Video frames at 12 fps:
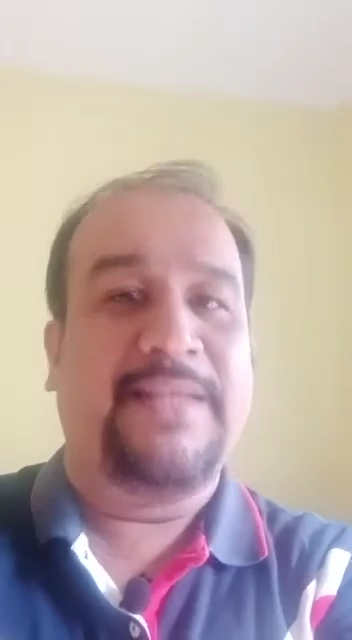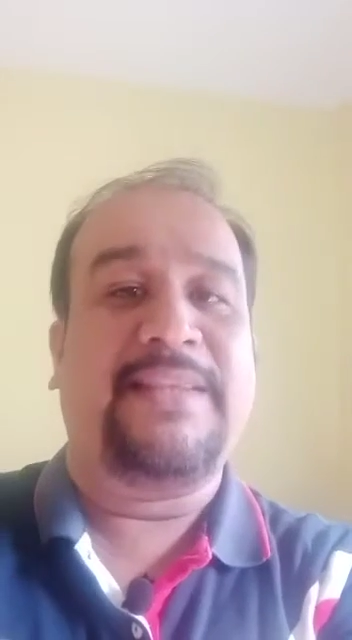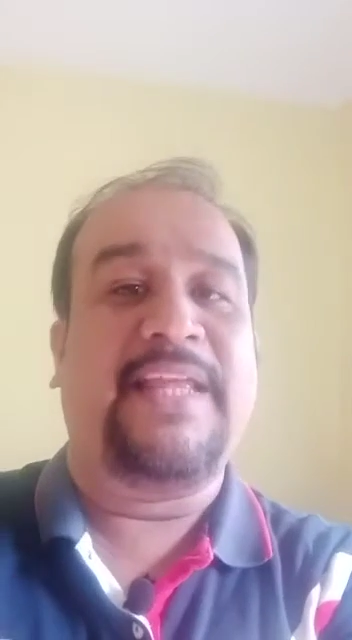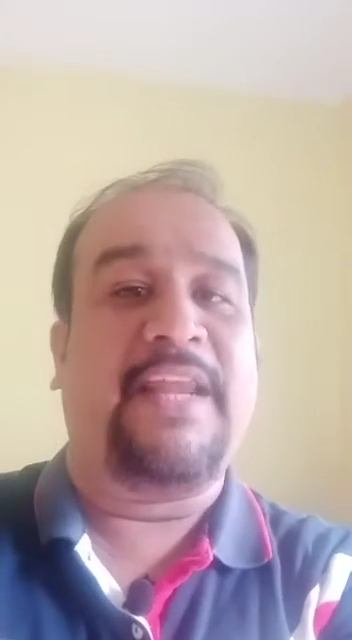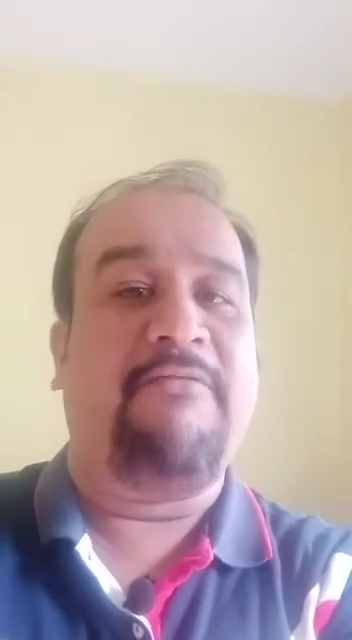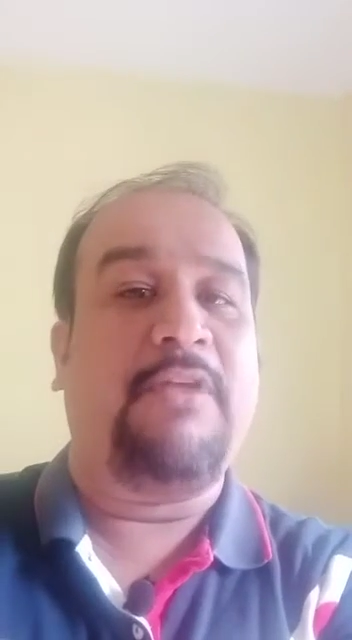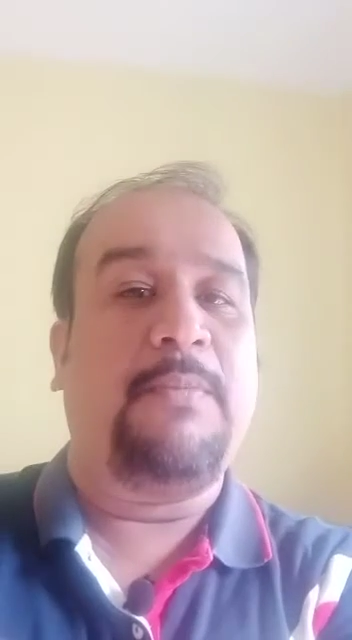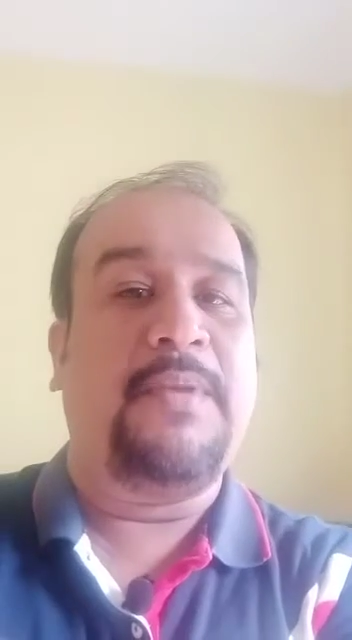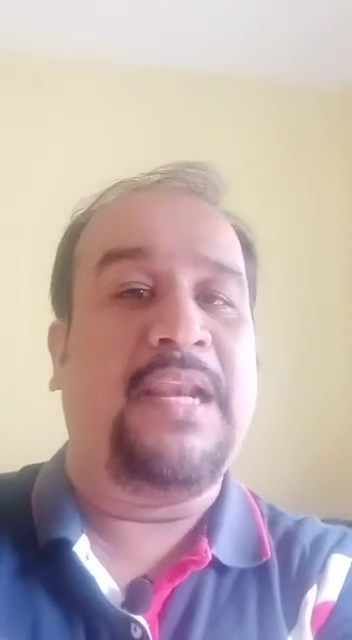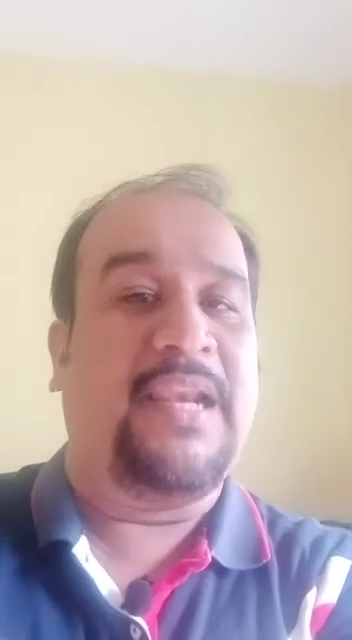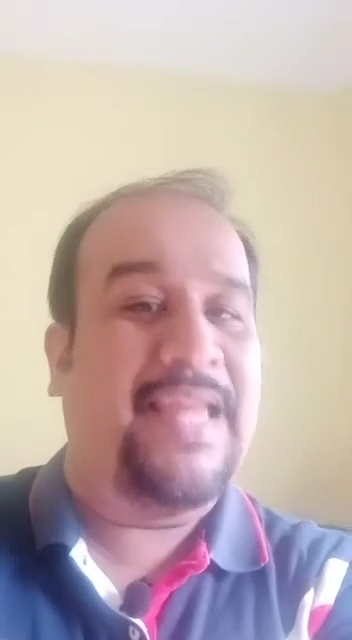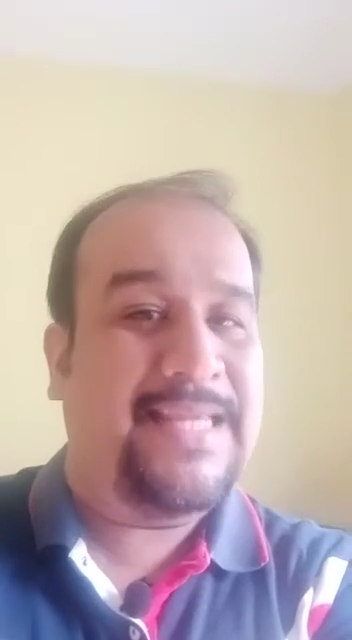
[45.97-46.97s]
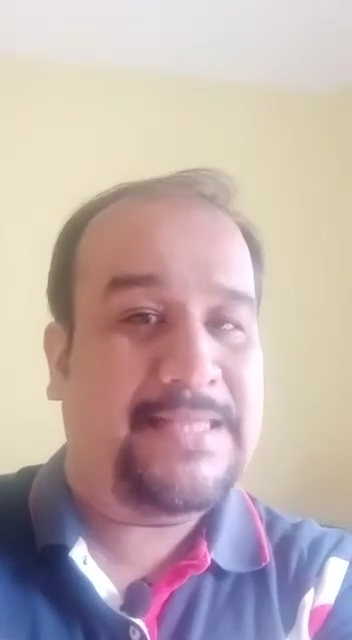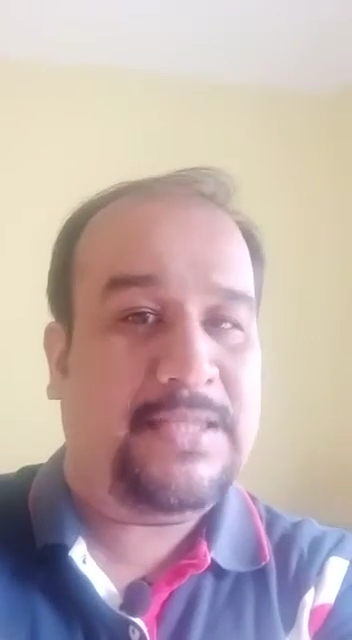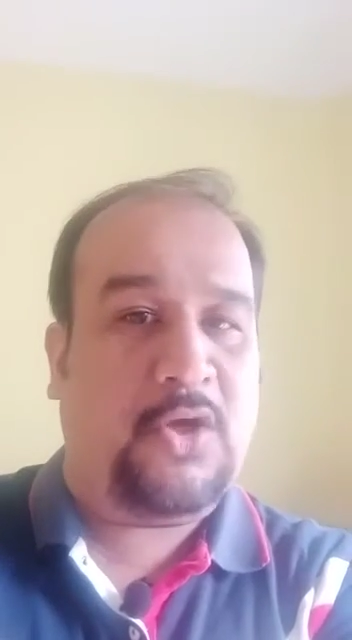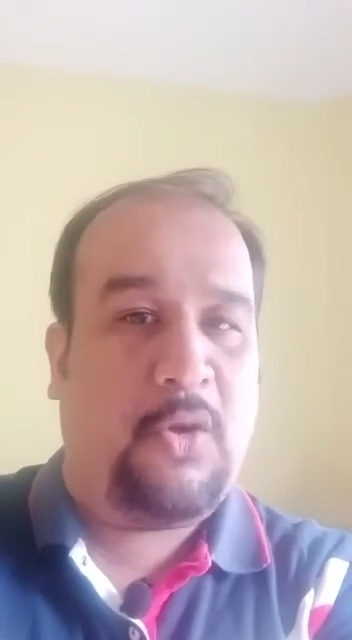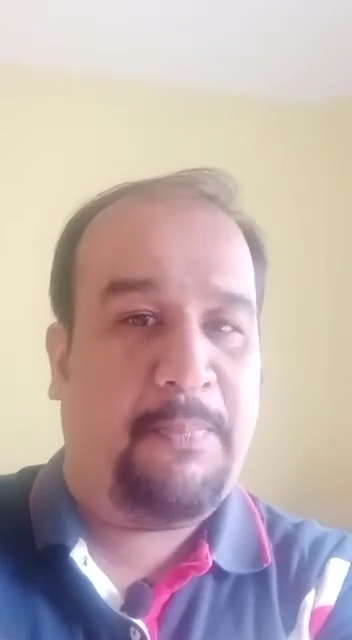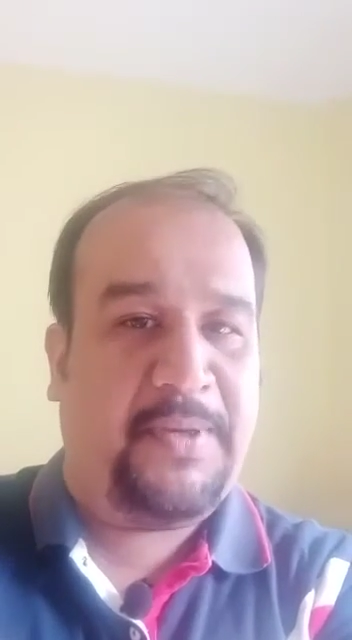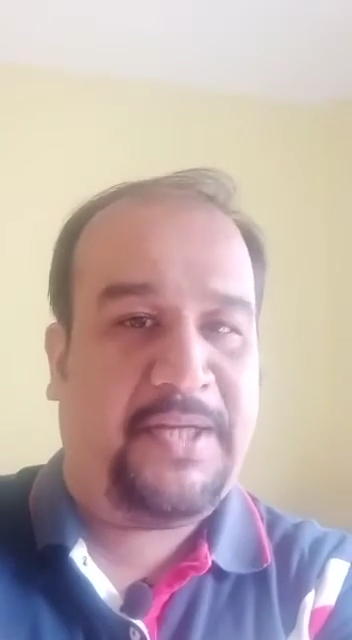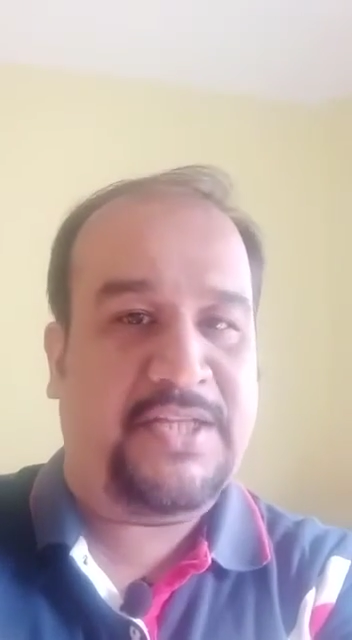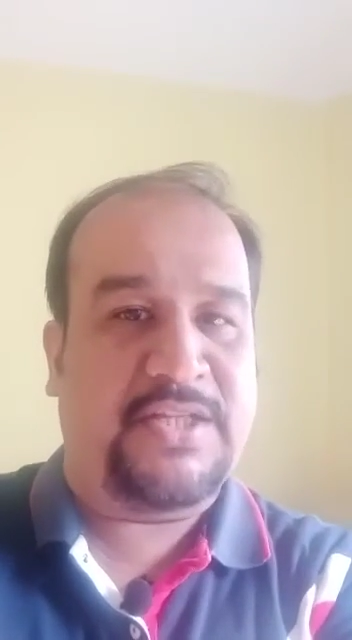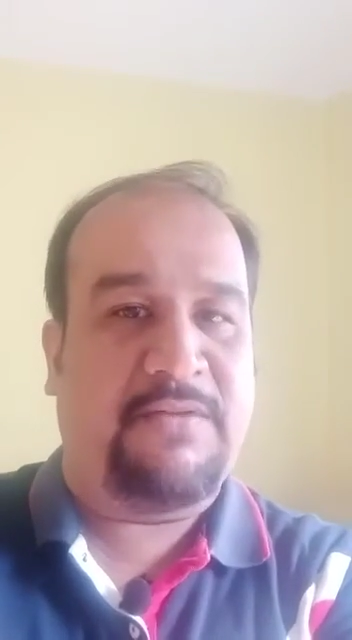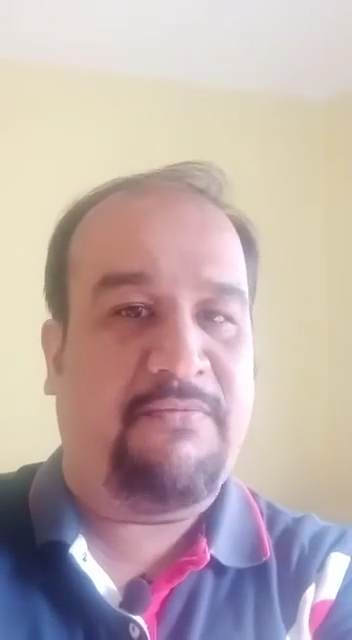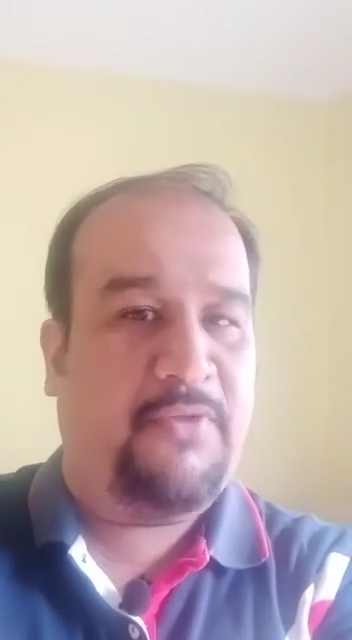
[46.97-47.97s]
there will be less
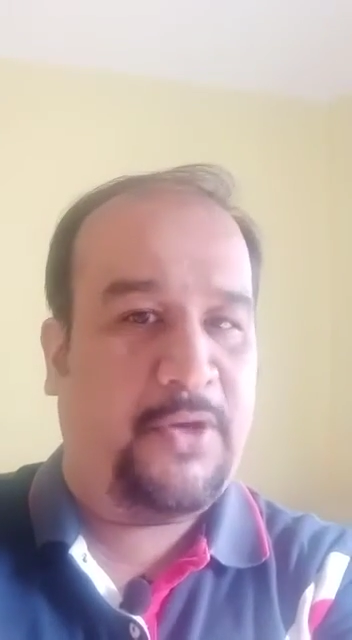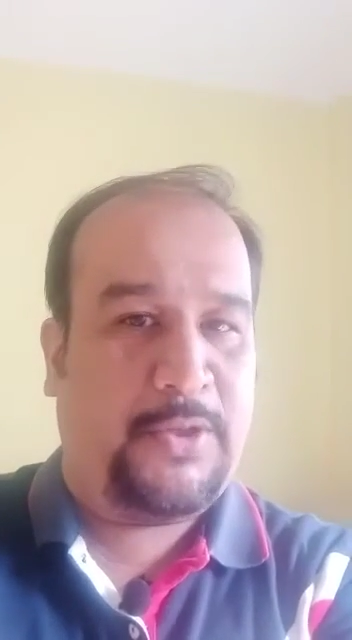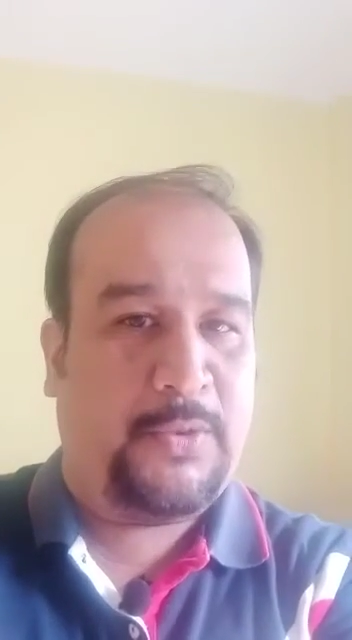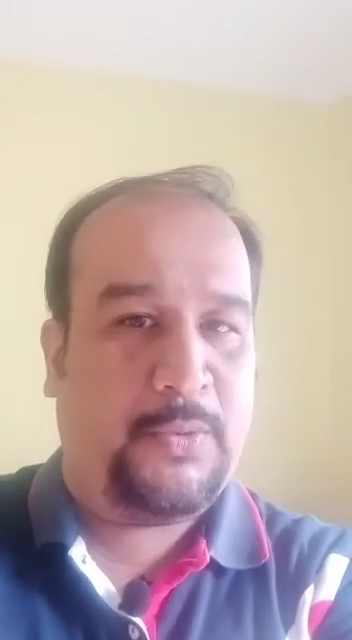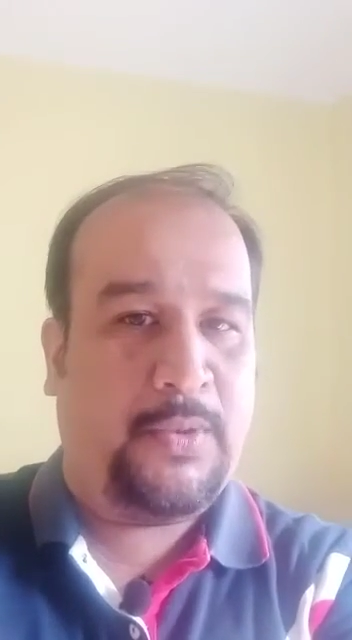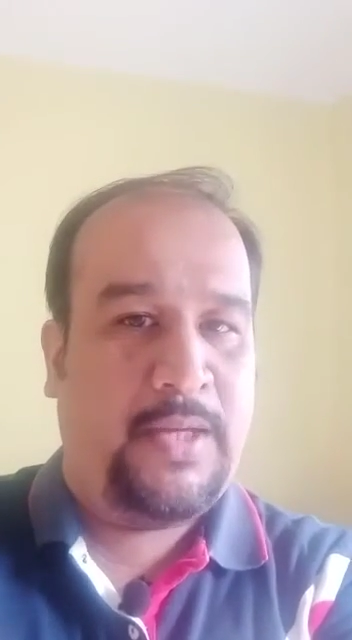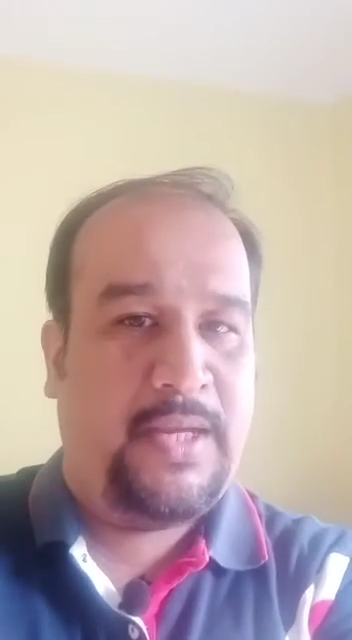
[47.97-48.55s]
competition for you.